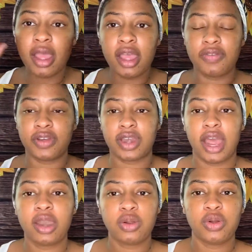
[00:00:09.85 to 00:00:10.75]
If you're
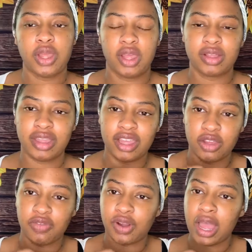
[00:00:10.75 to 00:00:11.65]
not new here, thank you
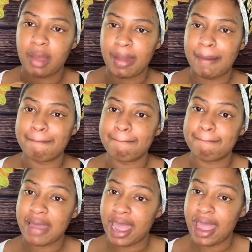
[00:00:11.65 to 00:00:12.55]
for coming
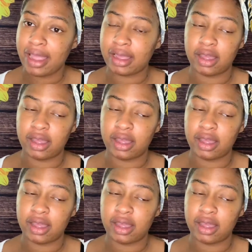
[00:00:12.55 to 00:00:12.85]
back.